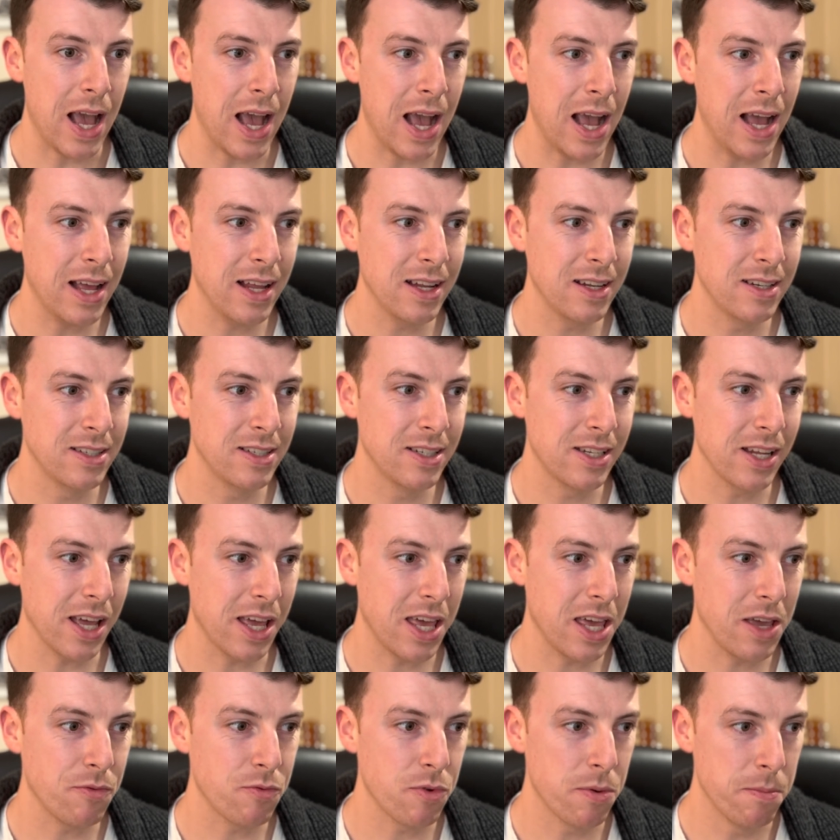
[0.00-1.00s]
and
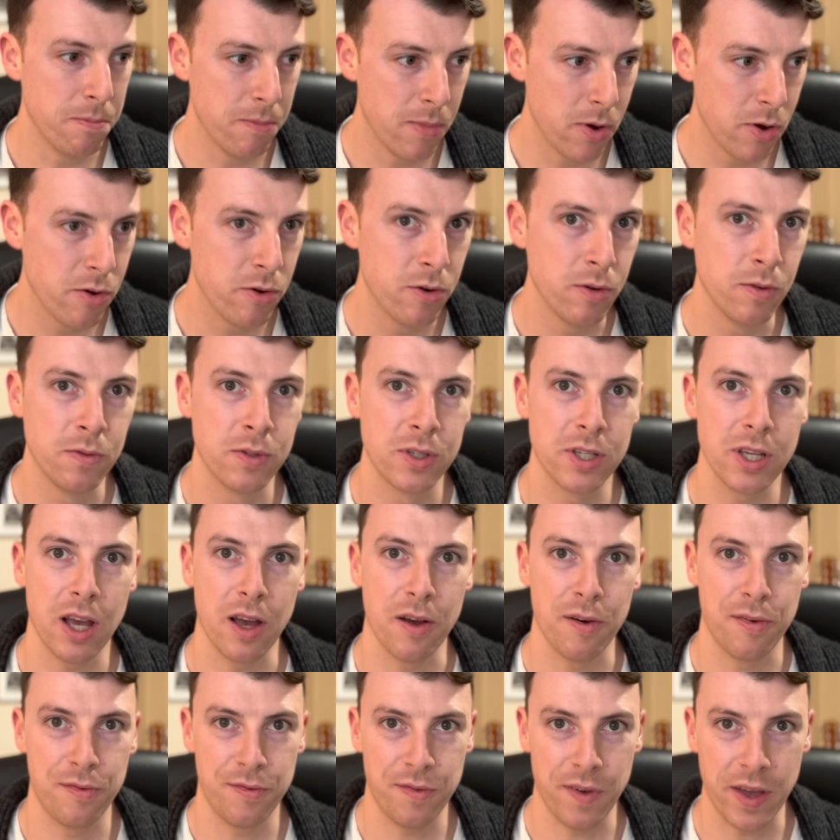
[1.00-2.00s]
he removes
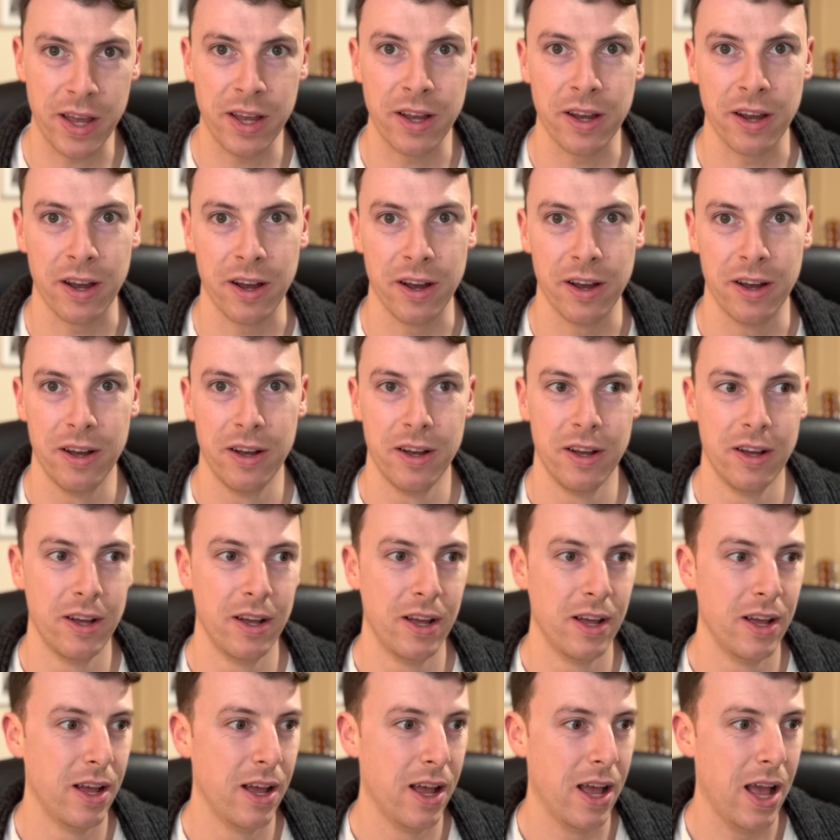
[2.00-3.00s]
a finger
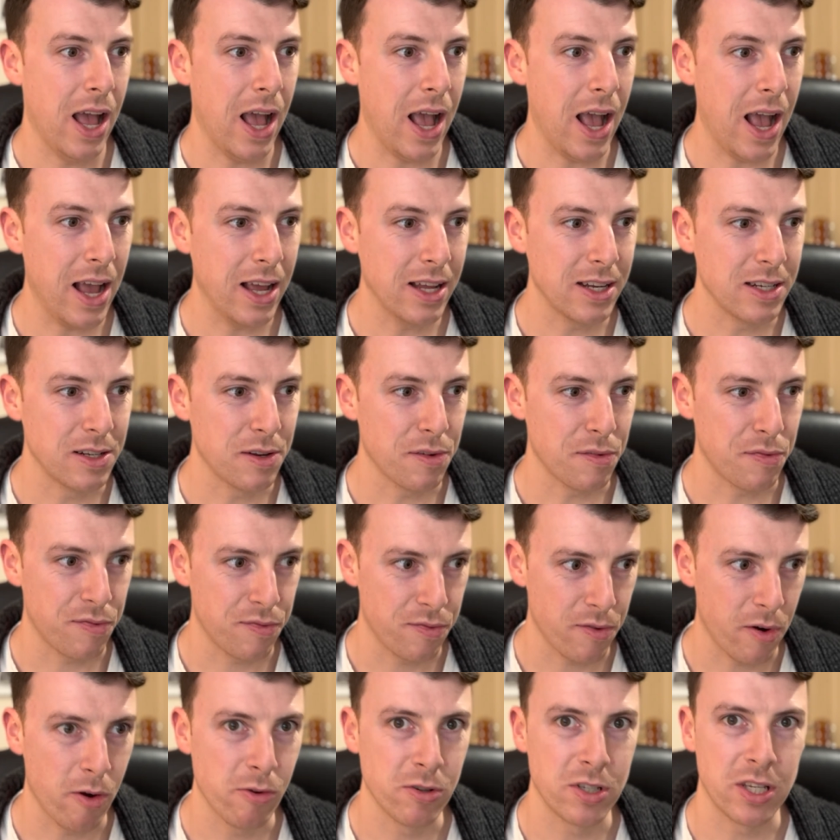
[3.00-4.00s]
and
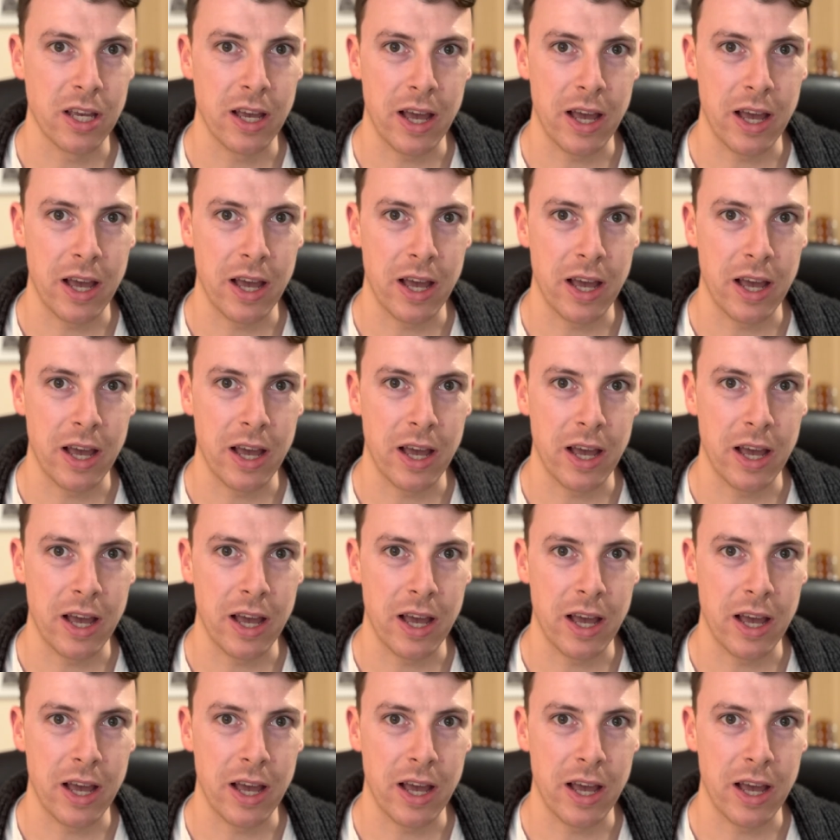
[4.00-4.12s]
throws it